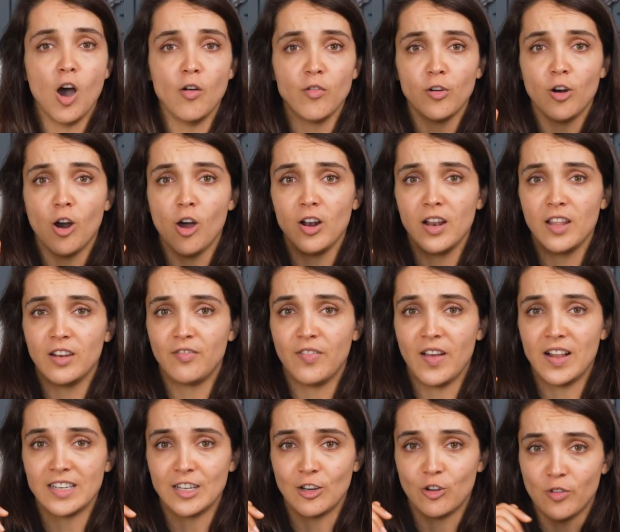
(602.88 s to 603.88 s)
Overall, it
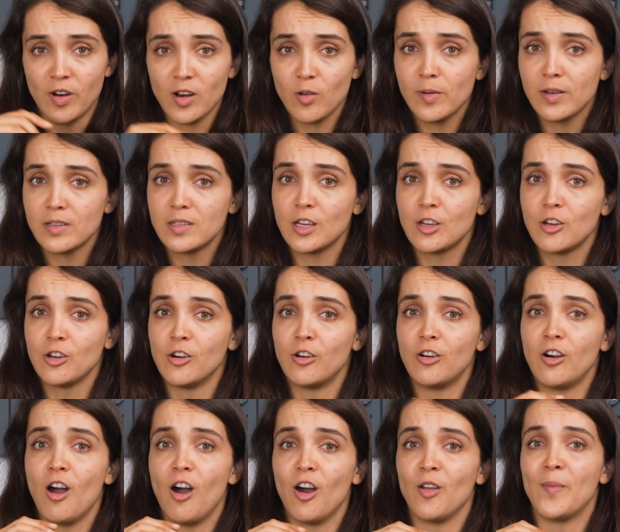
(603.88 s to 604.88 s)
felt incredibly
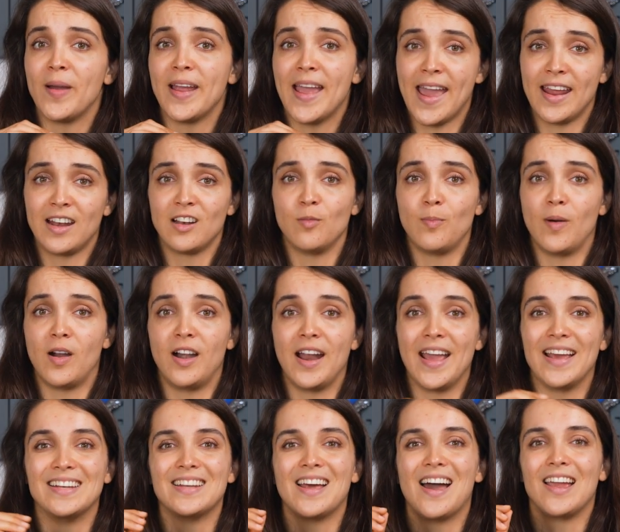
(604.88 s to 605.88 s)
secure on my handlebar
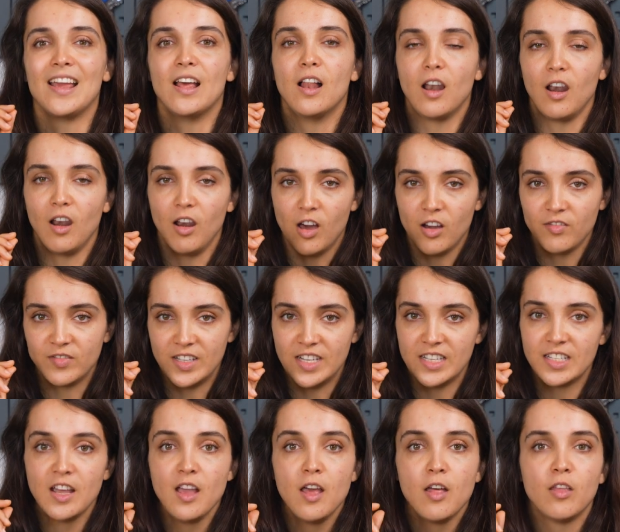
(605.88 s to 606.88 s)
and I loved
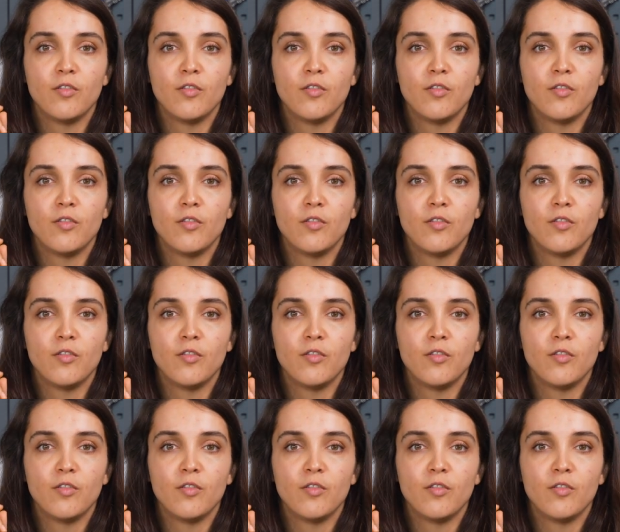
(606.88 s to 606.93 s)
it.